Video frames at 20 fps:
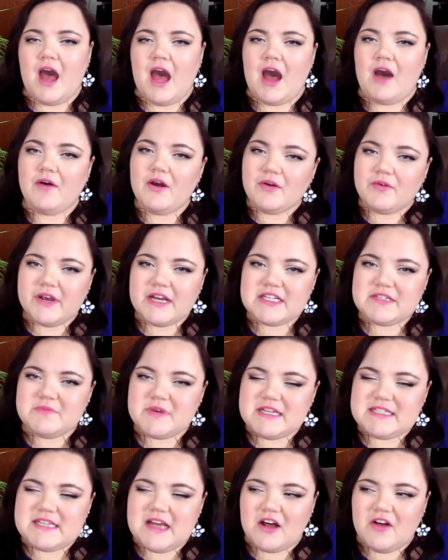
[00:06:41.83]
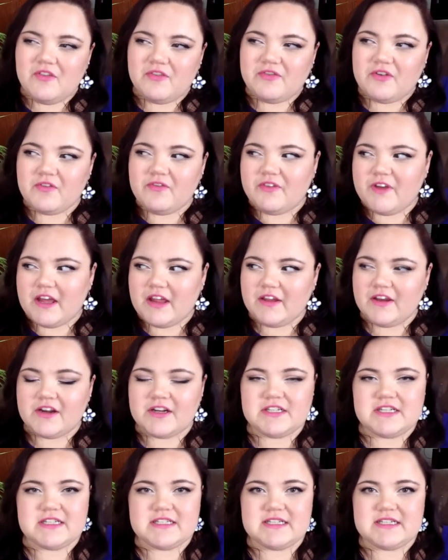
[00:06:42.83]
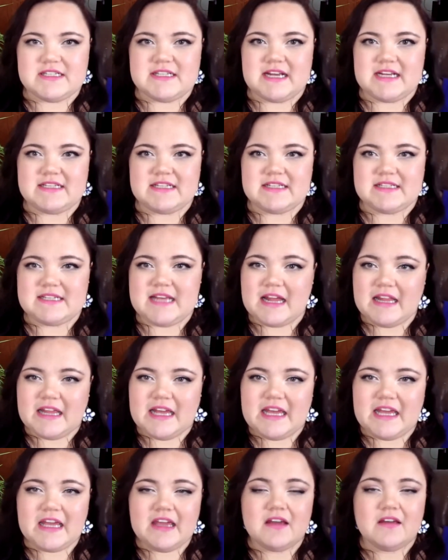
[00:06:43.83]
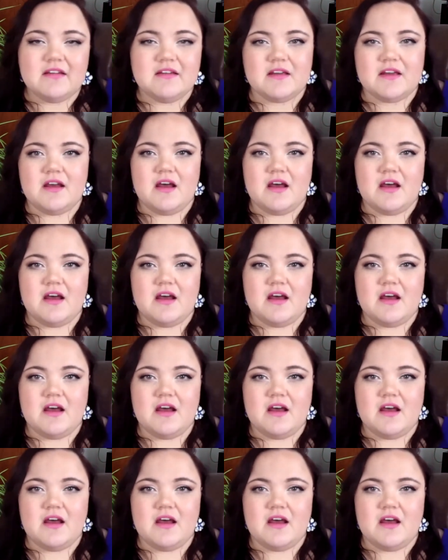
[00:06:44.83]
How I raised myself from failure to success in selling.